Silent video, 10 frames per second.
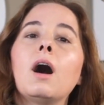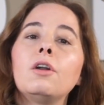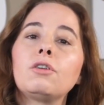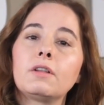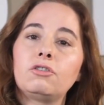
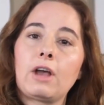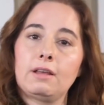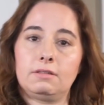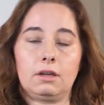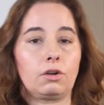under the
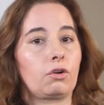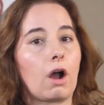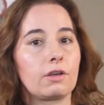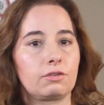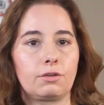chest and
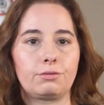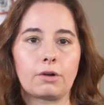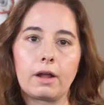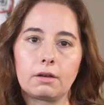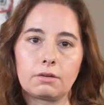across the
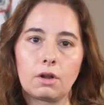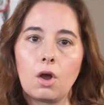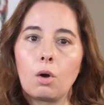front,